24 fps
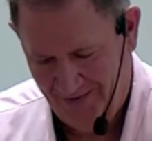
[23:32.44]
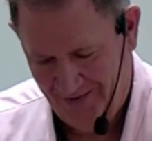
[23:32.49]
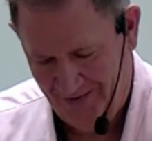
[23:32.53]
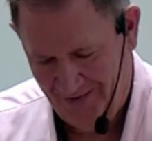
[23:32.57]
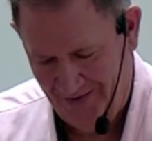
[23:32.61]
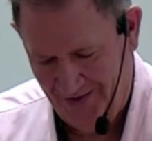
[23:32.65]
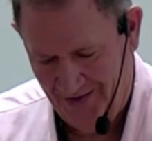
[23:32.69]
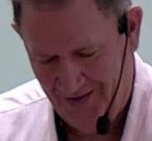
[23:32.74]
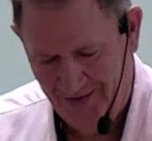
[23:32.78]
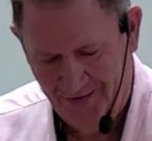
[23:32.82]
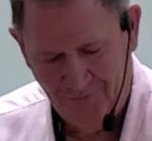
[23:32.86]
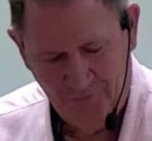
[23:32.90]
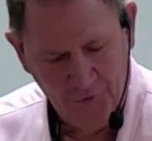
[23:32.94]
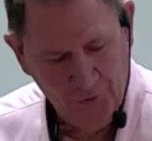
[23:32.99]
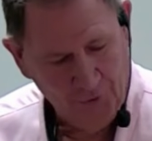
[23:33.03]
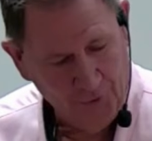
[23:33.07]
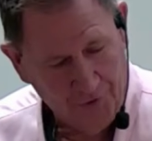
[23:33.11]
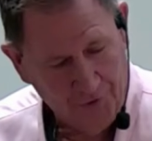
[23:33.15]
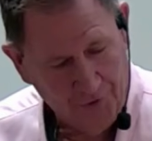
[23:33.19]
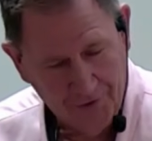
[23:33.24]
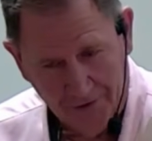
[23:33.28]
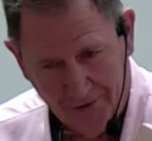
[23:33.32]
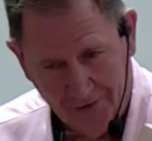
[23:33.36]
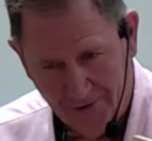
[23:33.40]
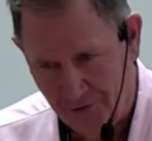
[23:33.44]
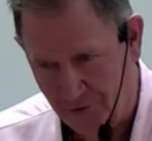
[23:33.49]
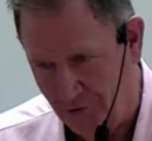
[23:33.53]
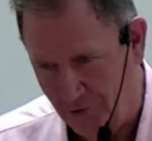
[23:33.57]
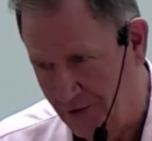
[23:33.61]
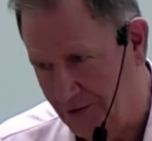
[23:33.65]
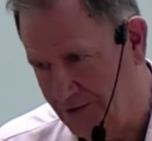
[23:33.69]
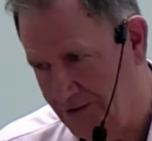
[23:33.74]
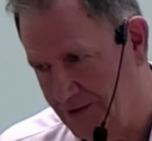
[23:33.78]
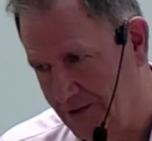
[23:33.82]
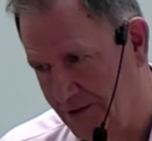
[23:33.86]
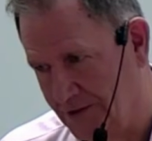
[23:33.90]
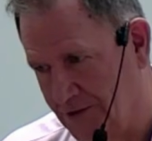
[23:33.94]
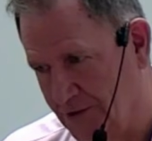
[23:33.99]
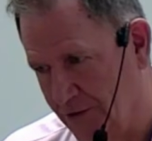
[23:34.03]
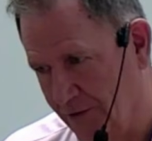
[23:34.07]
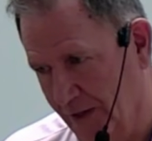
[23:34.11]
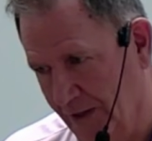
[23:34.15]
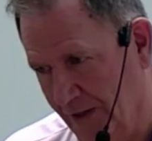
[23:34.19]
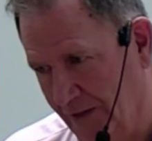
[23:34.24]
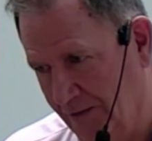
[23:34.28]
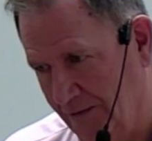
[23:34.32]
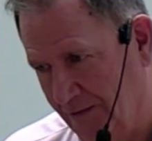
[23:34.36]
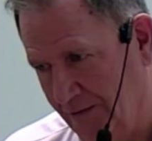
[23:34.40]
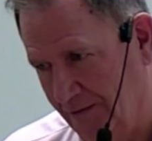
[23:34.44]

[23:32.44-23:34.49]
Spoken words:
And if you look, 36 grit.